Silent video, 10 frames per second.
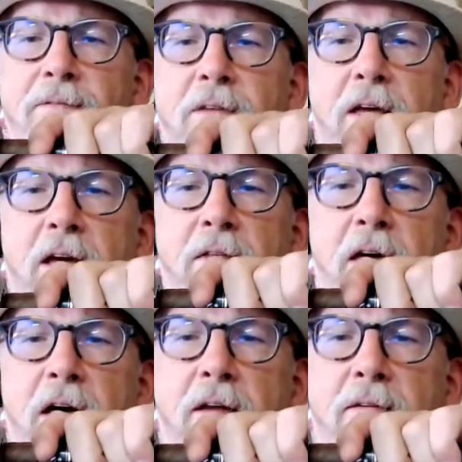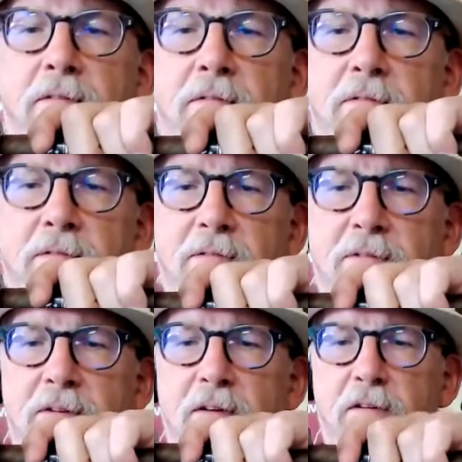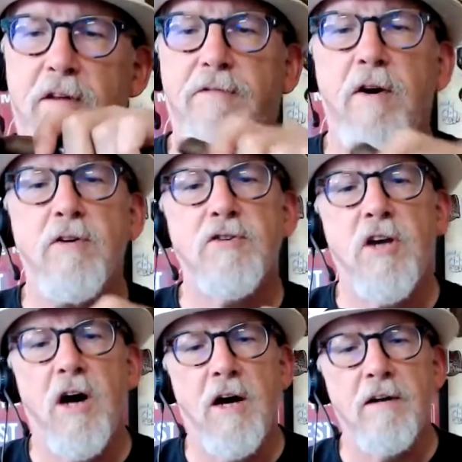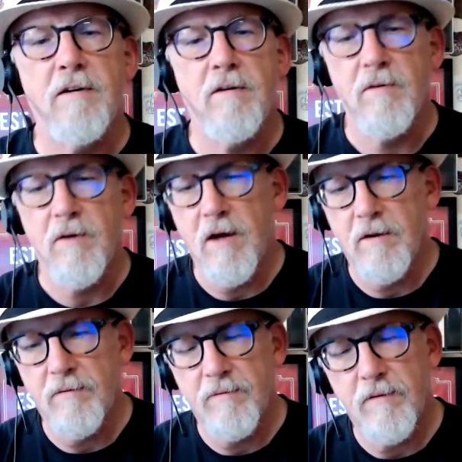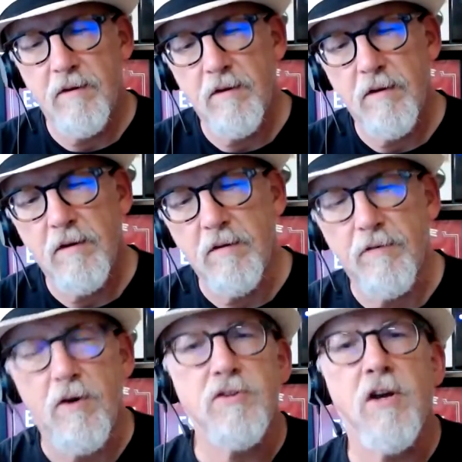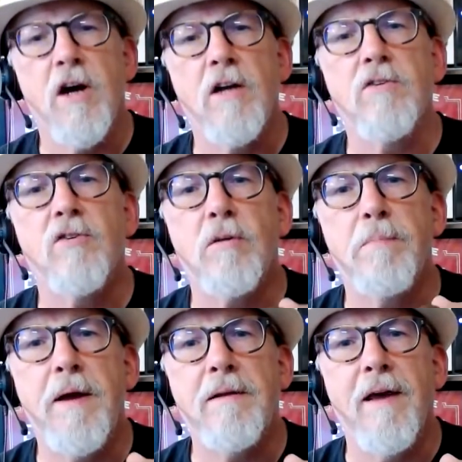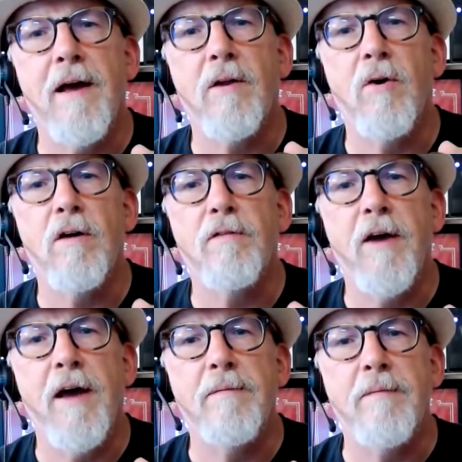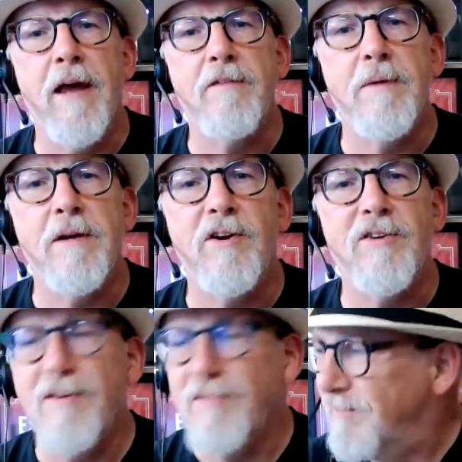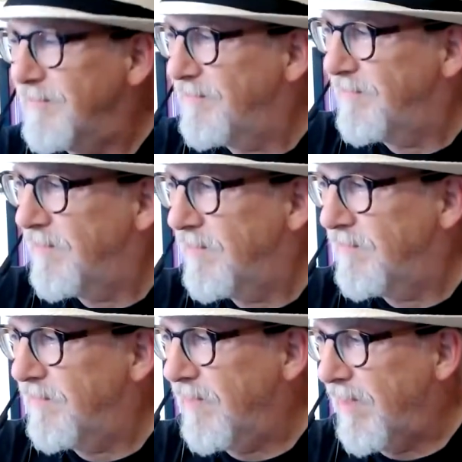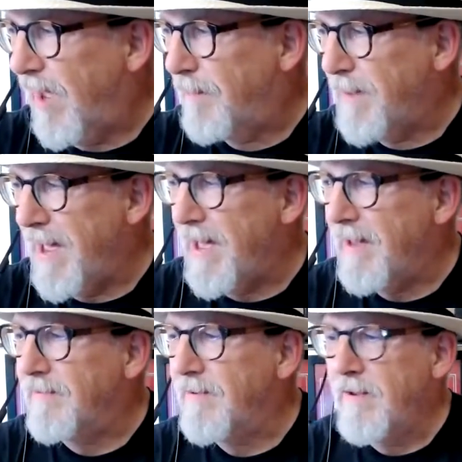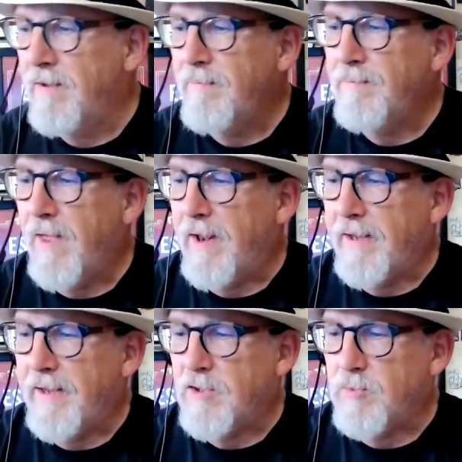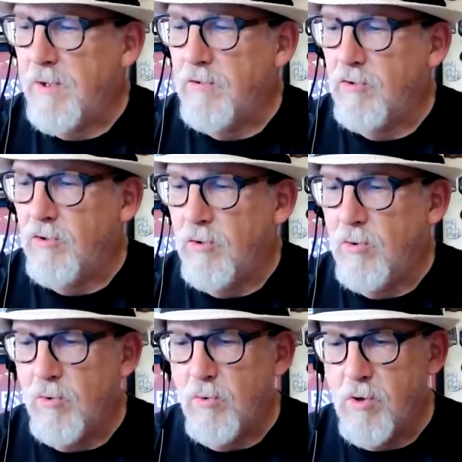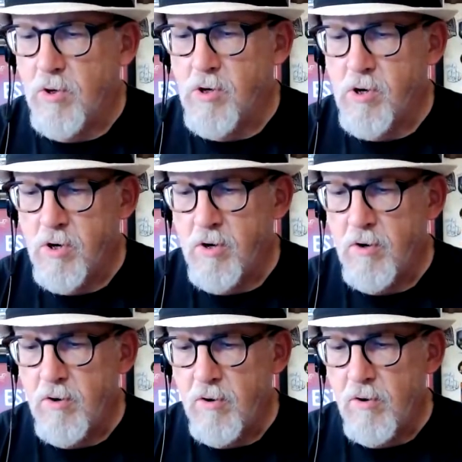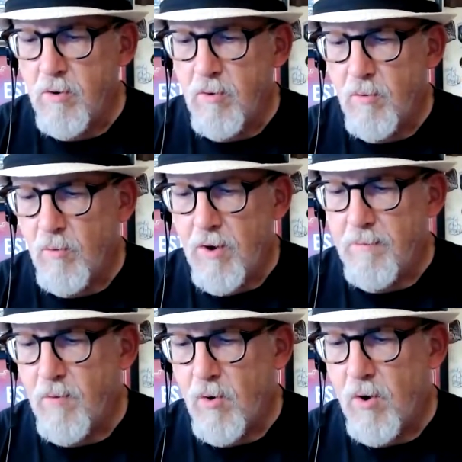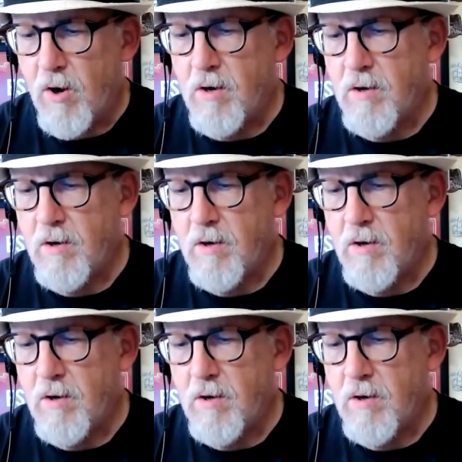And then the first cut, well, the first cut took the pigtail off and gave me a little divot. Not bad. And I guess we can do one more.